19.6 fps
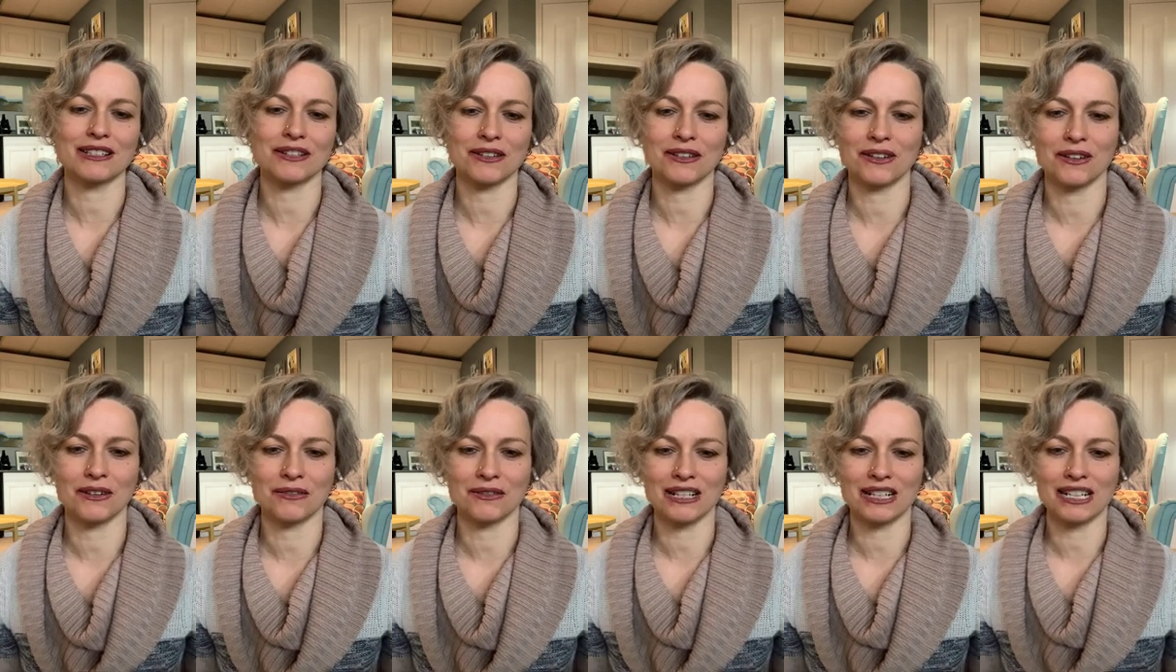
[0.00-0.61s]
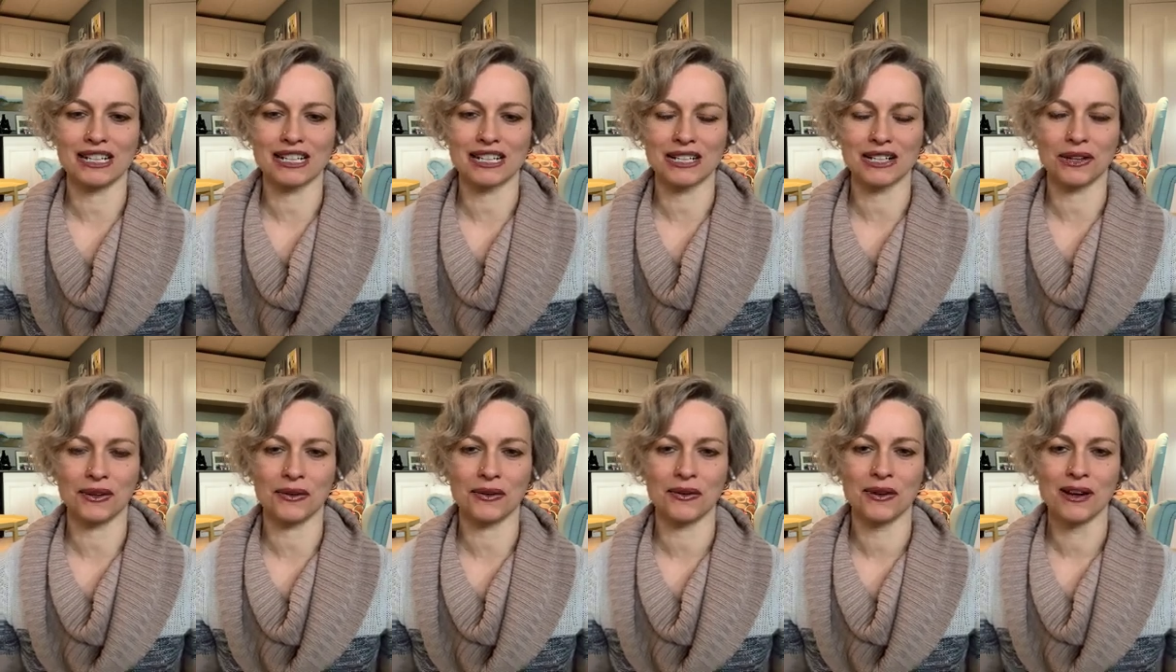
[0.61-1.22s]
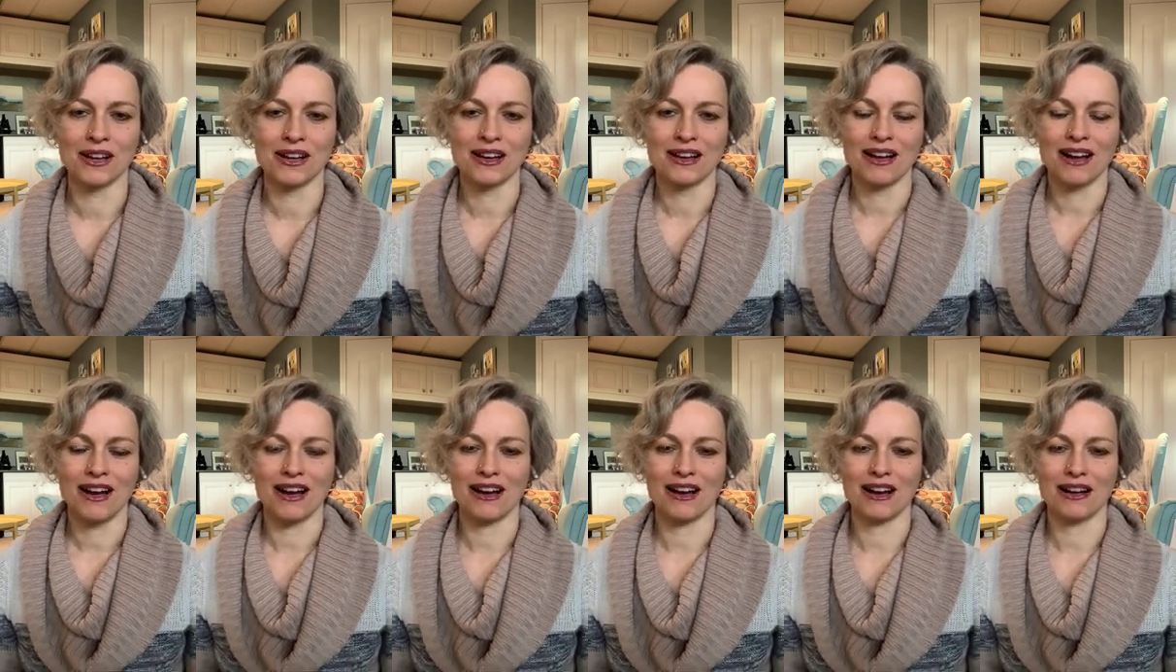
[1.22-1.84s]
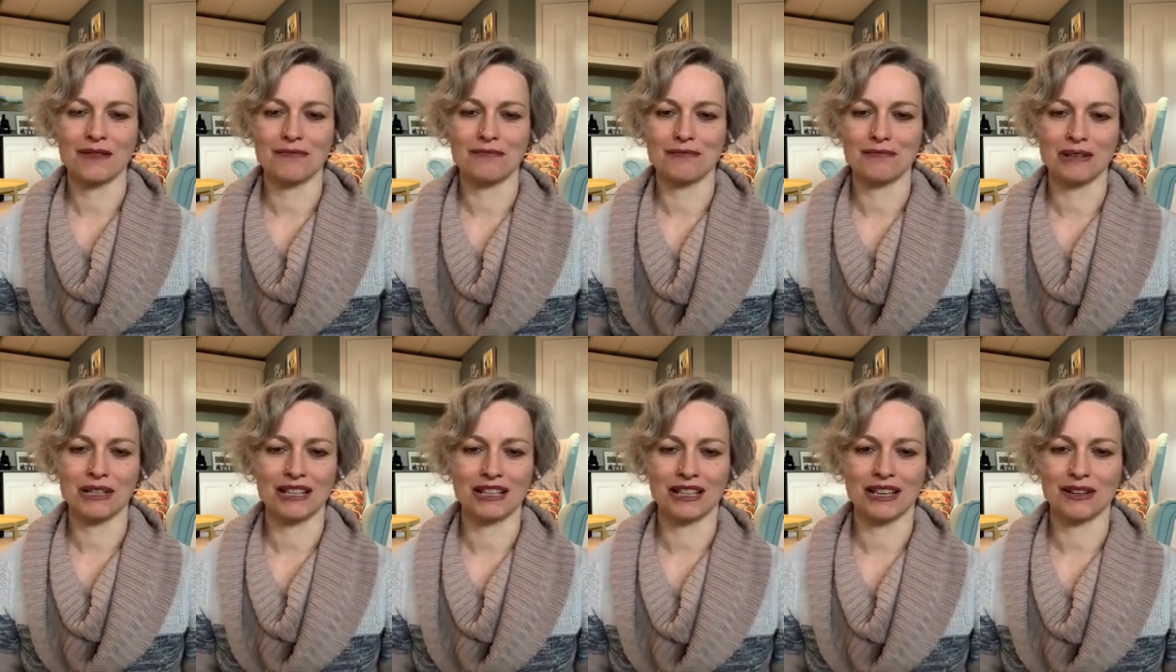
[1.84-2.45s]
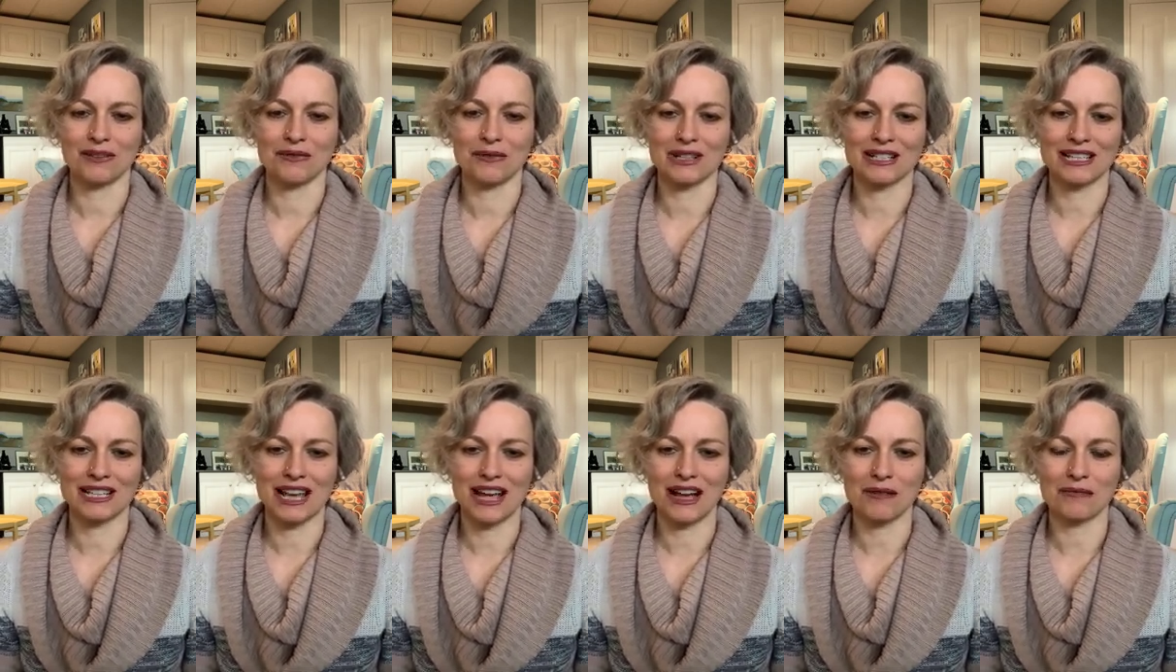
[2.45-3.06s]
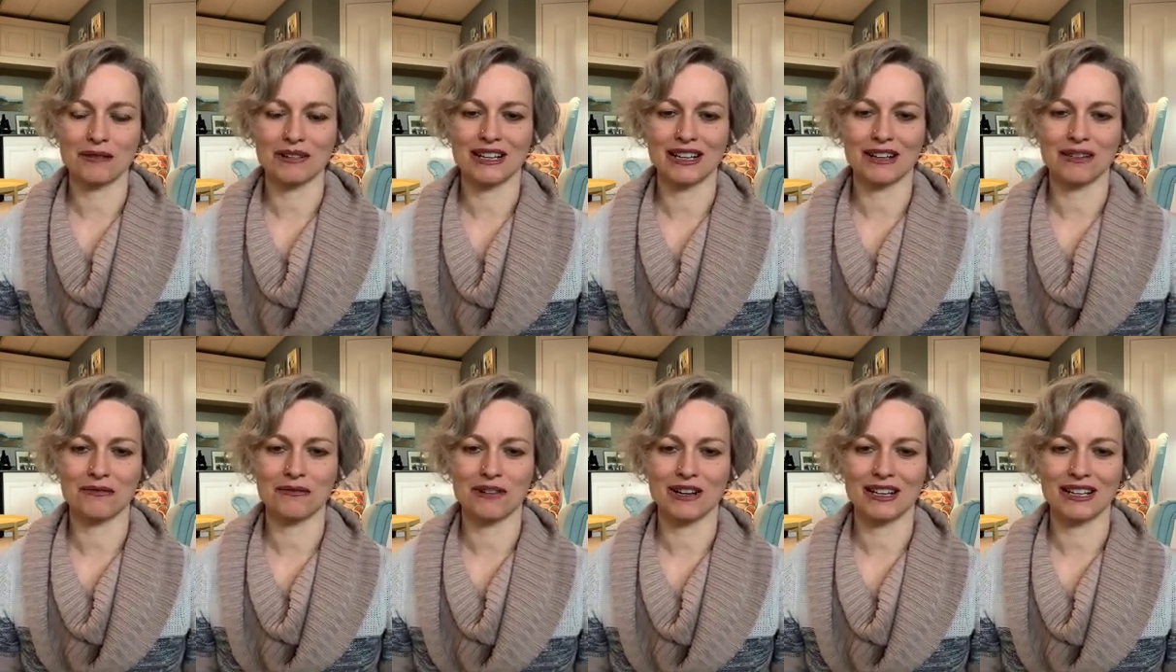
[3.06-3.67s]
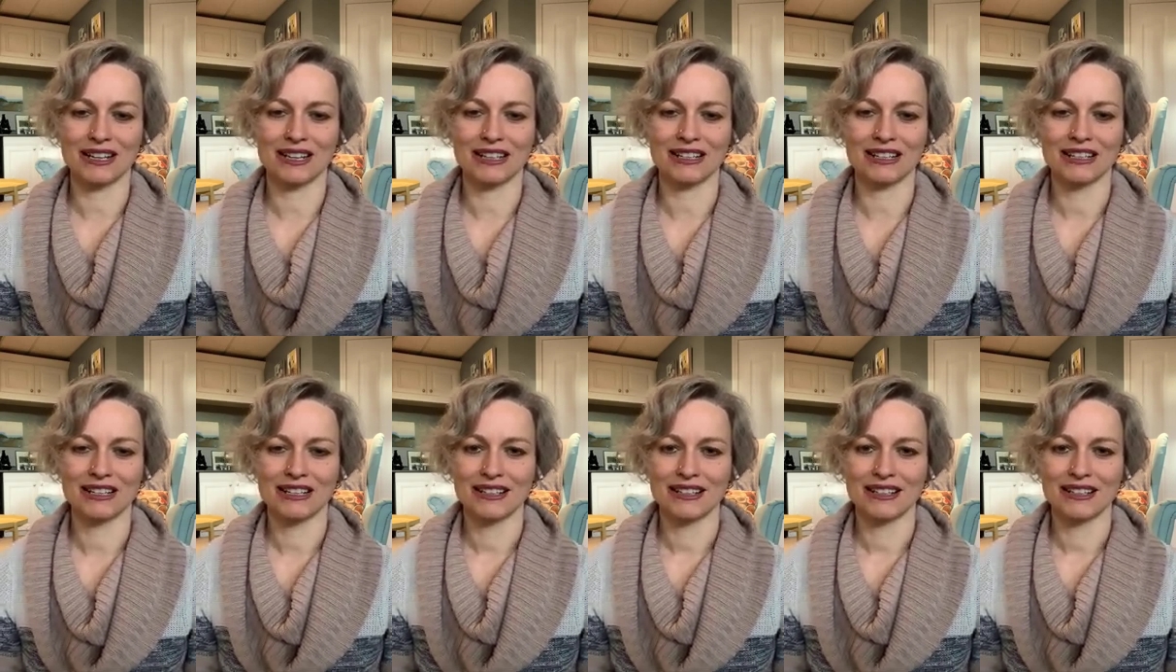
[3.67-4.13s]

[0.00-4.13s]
you don't need to be like, what's happening? Why?